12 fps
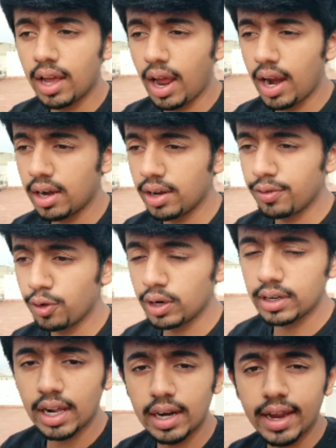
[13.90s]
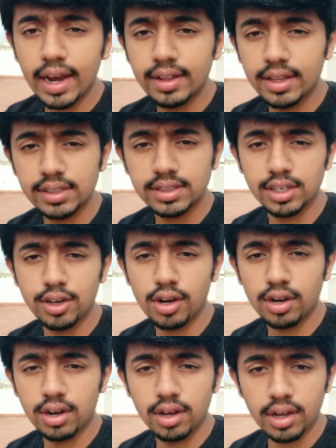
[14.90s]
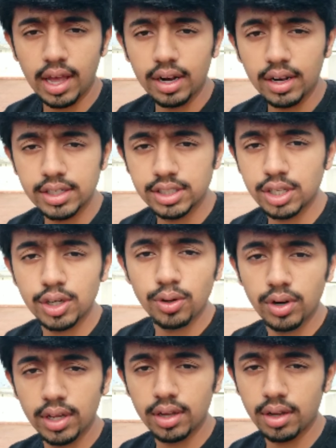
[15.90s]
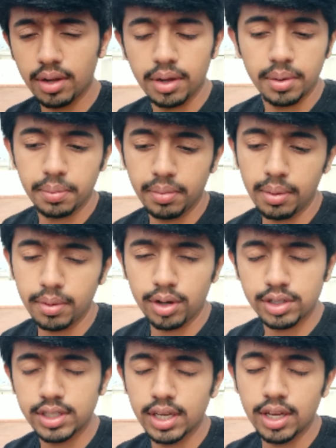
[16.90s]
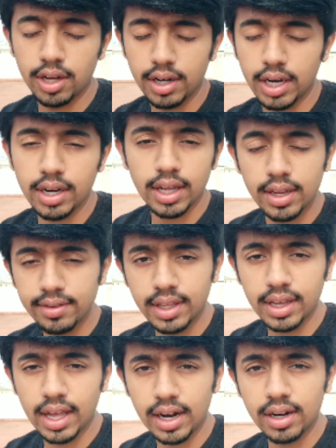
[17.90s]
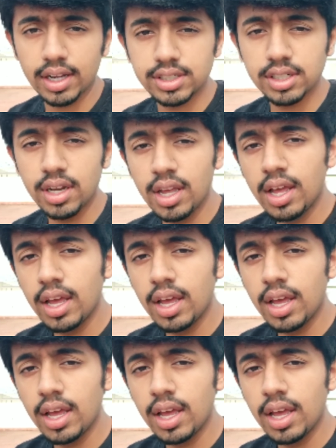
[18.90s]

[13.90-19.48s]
And if you inculcate this in your uh, calculation during uh, maybe your JEE or NEET, anything calculation,